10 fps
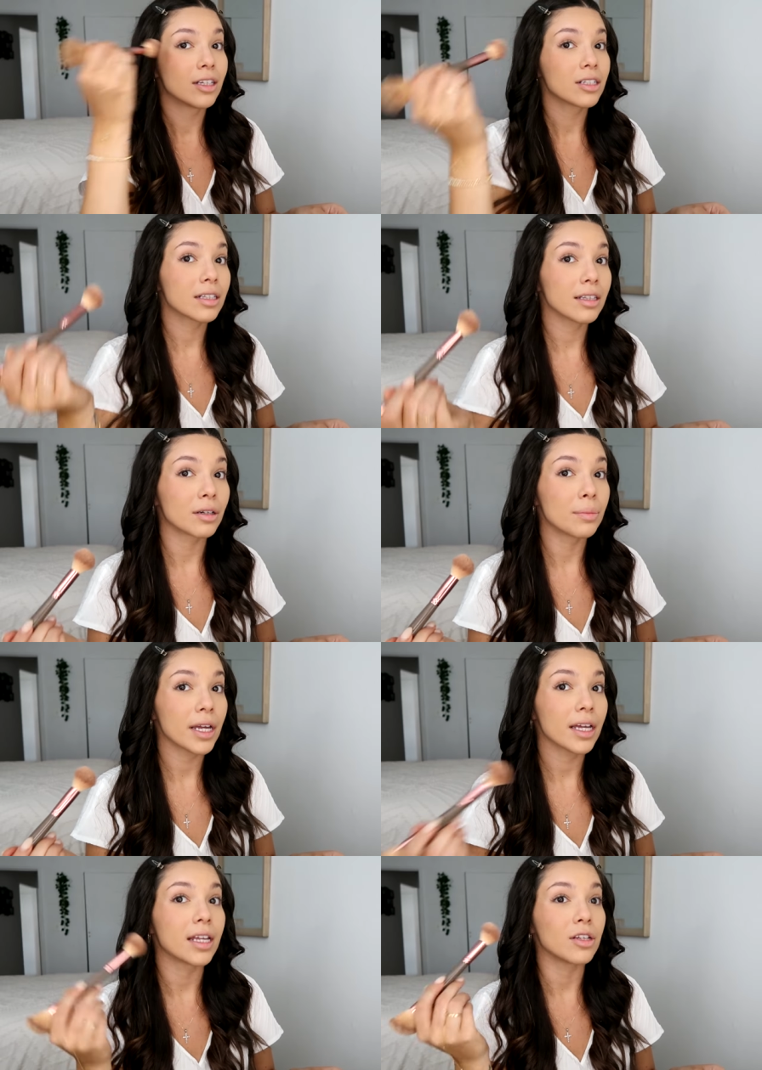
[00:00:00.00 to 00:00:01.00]
Just a little
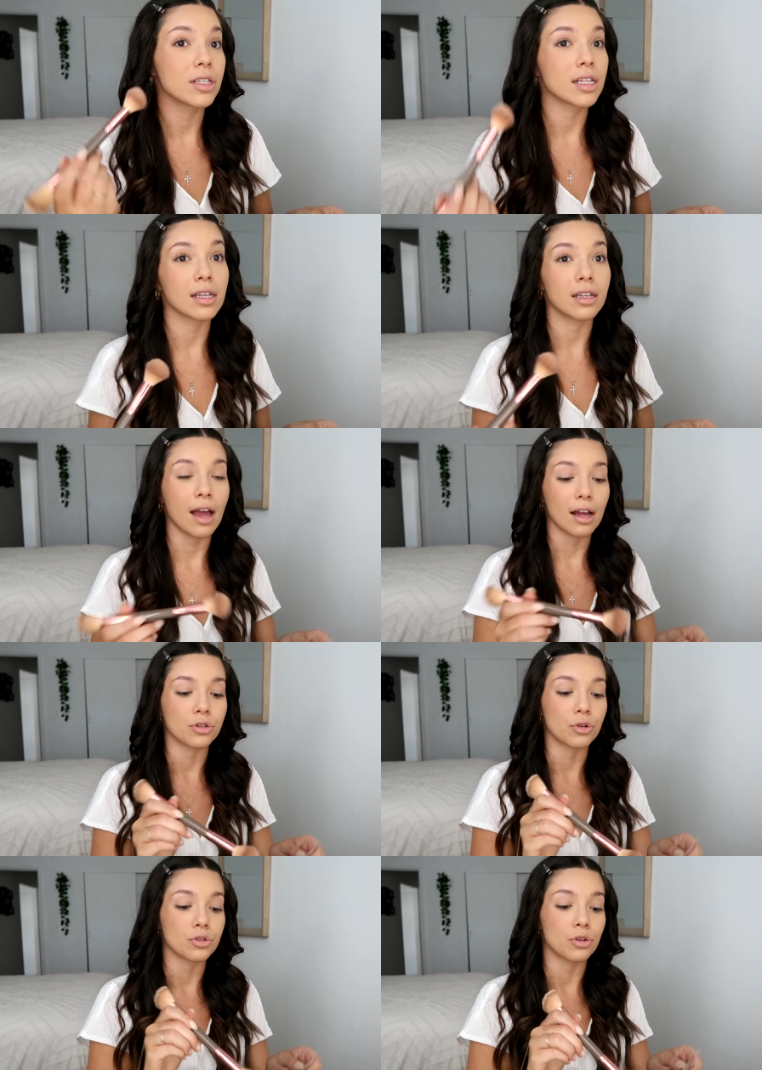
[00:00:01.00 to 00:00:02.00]
bit, and you see it's like
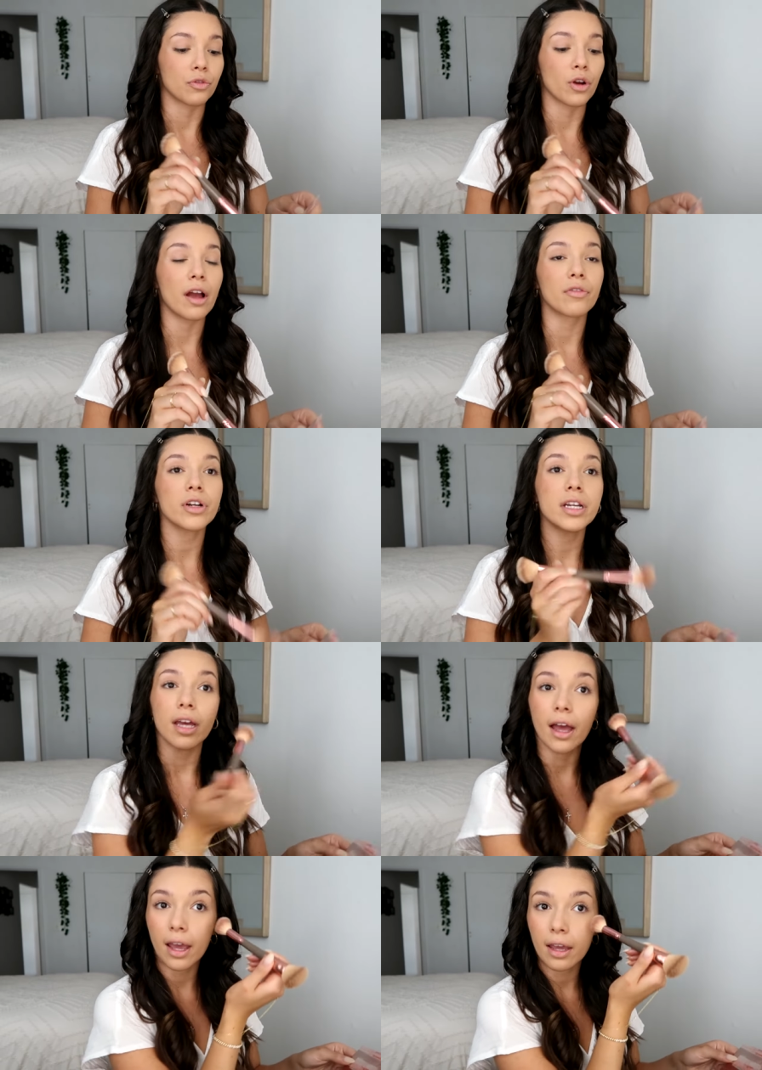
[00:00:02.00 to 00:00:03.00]
natural. So for every
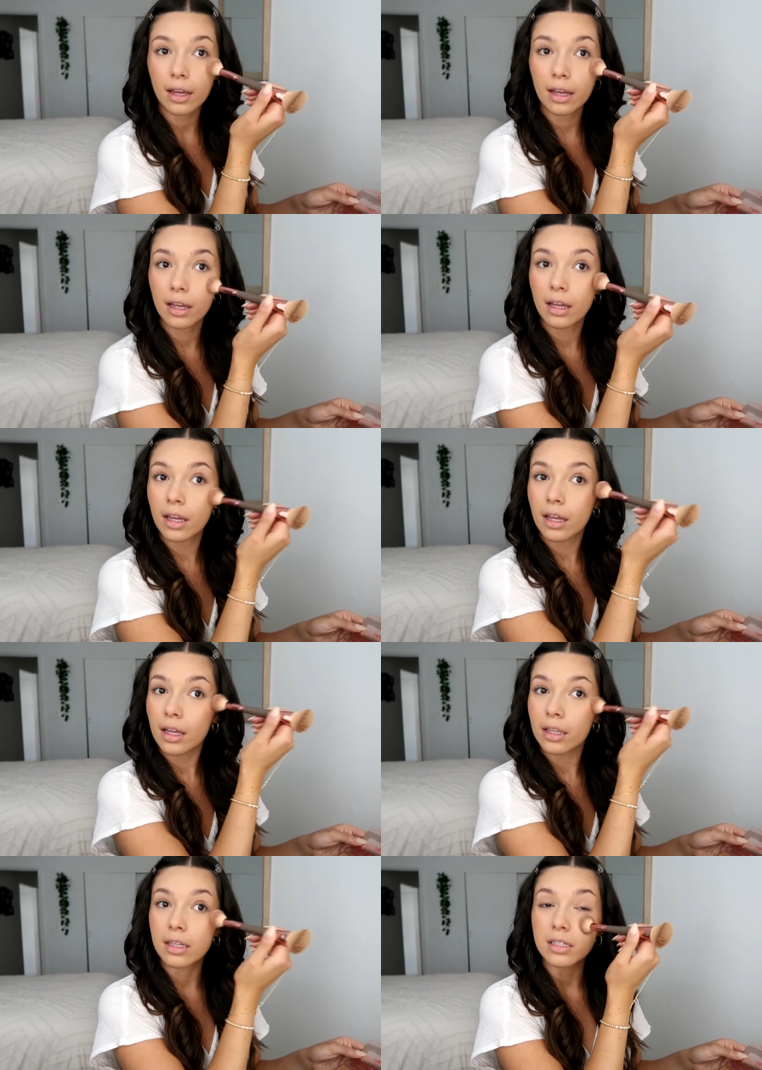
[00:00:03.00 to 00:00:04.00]
day,
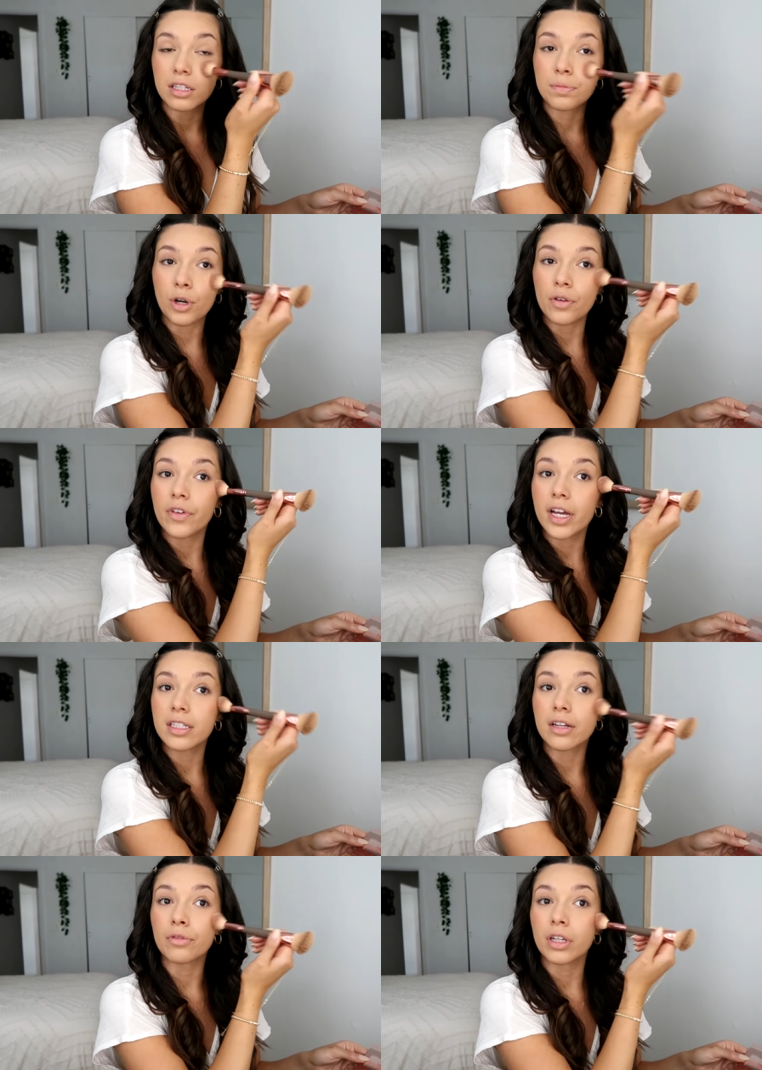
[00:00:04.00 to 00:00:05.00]
this is
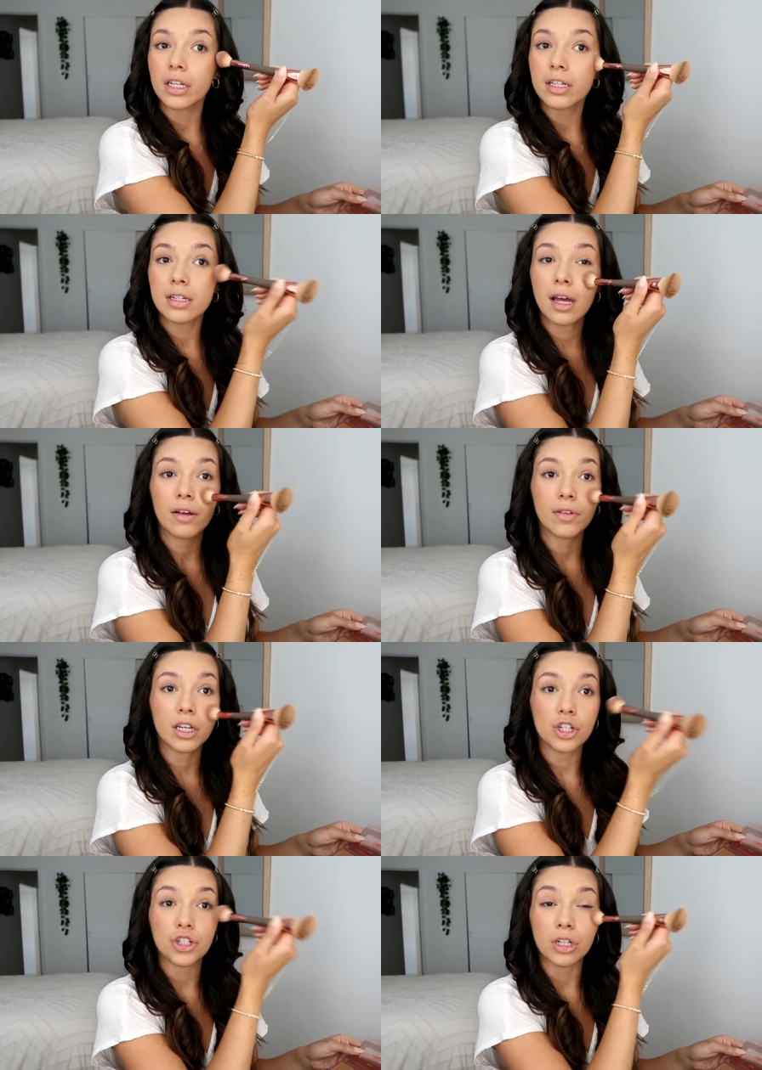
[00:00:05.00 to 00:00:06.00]
perfect. It really doesn't have
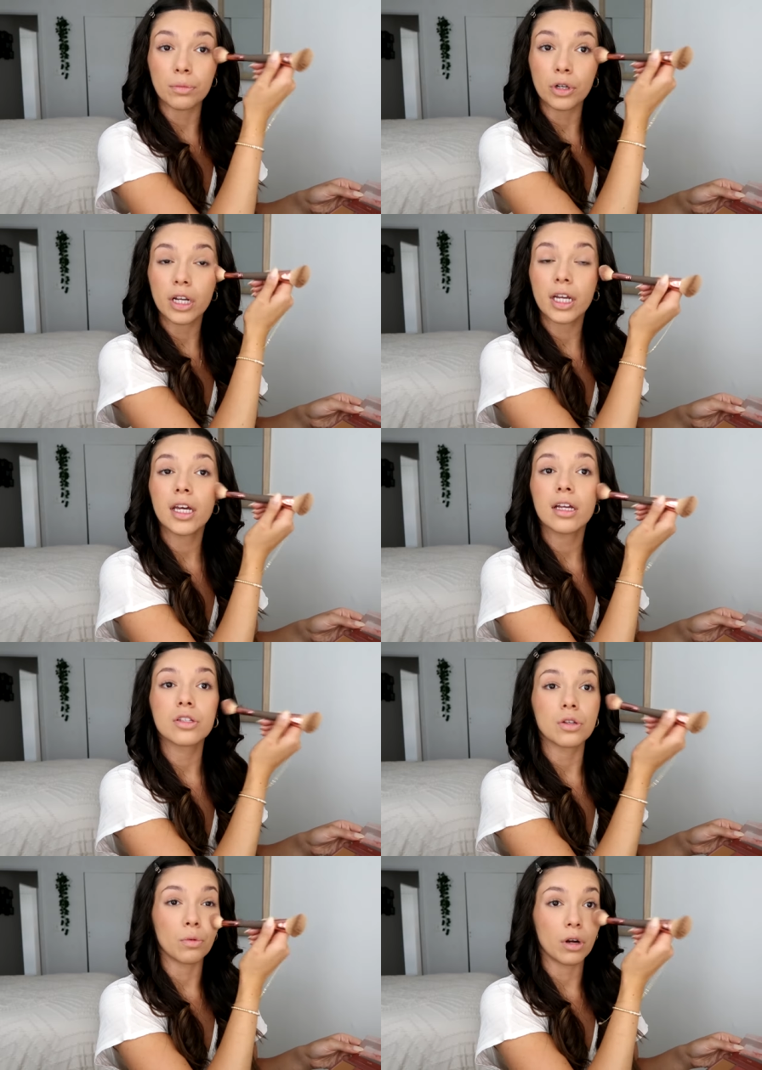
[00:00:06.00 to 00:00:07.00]
any shimmer in it,
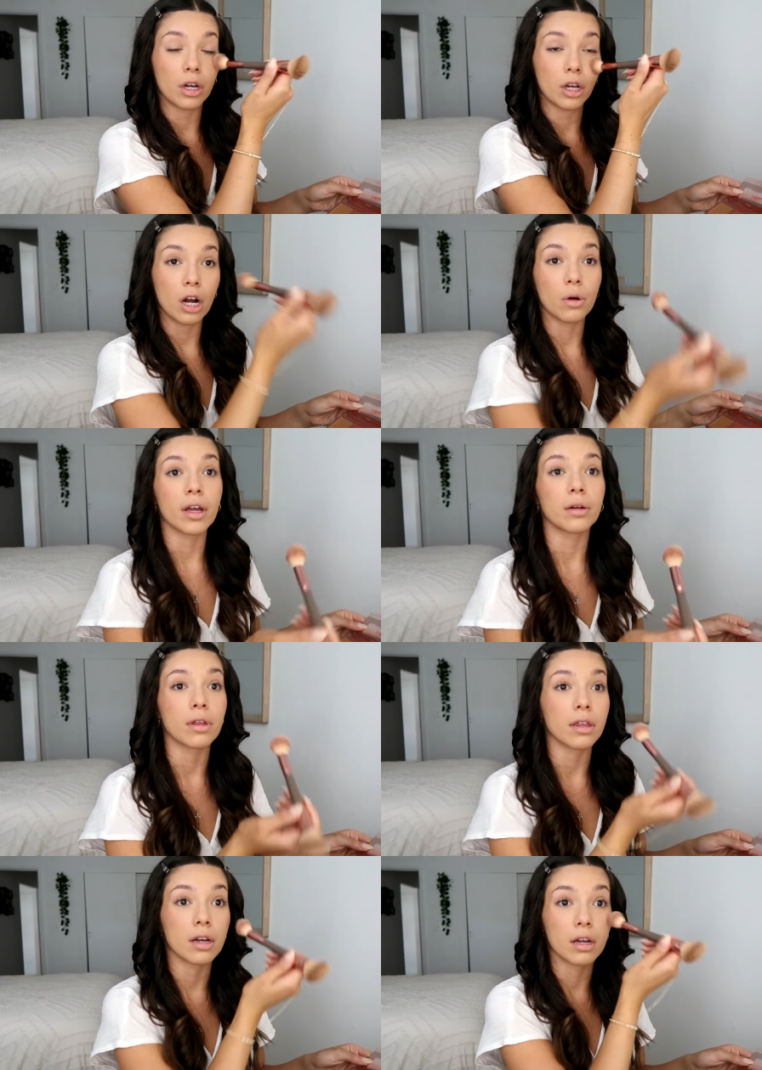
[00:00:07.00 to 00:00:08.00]
so we're gonna go in
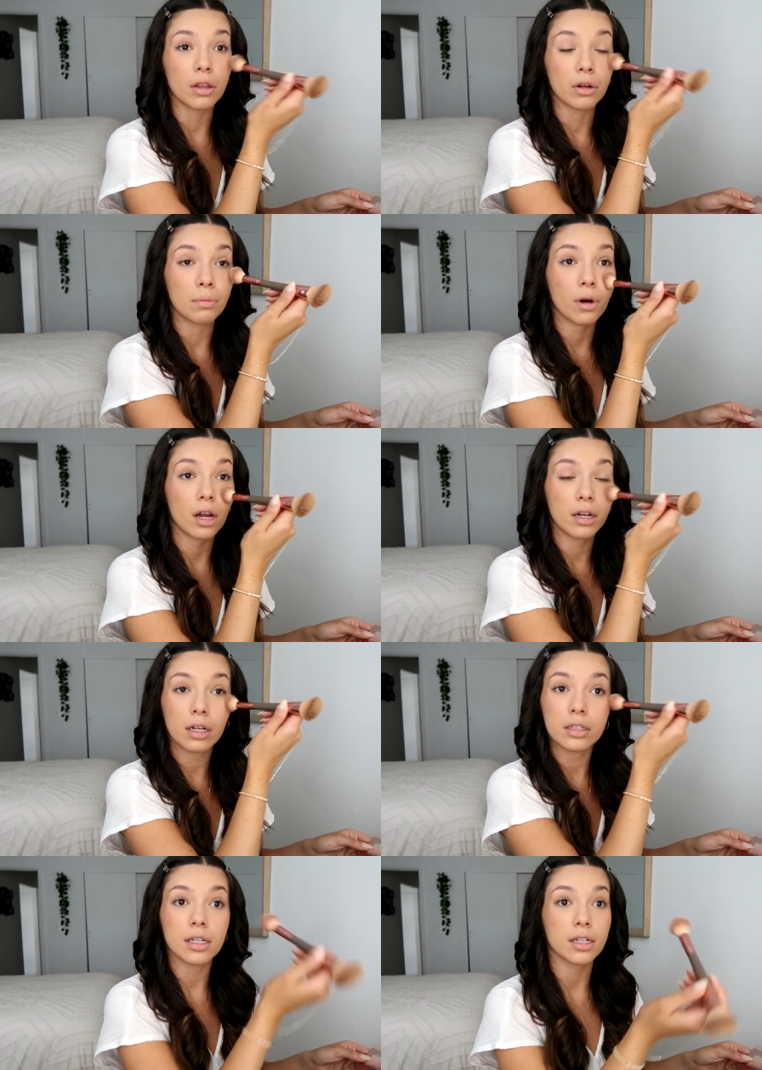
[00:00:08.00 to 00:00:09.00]
with another
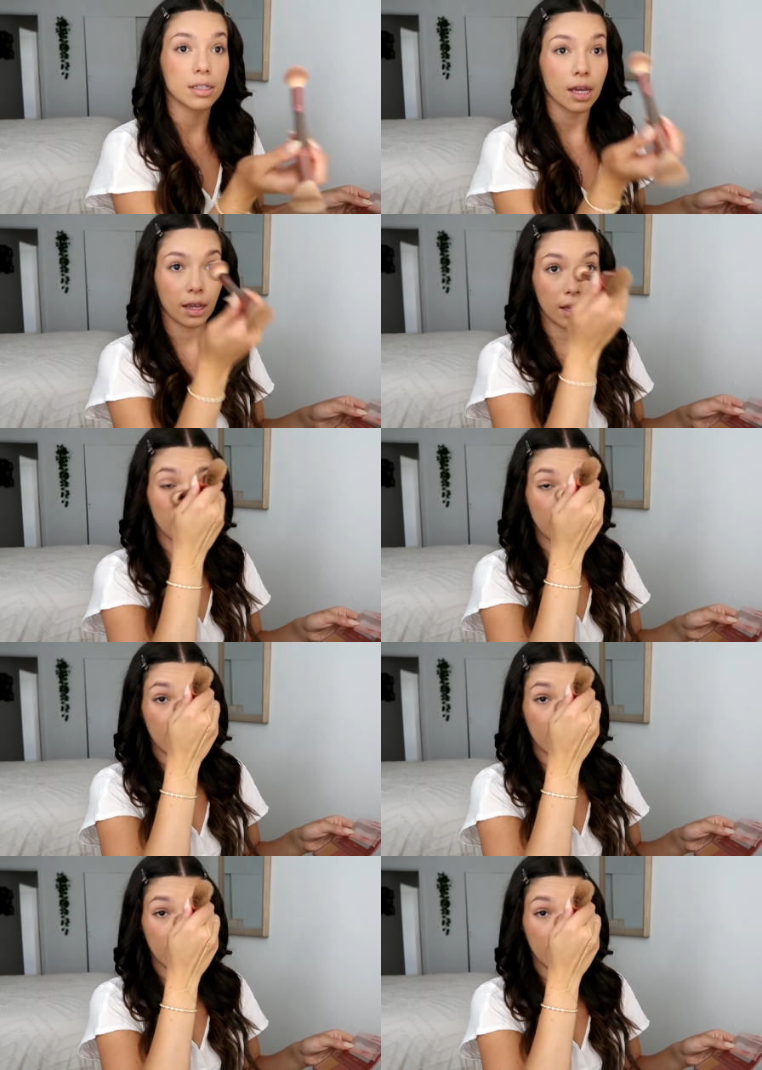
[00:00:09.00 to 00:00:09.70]
product in a second.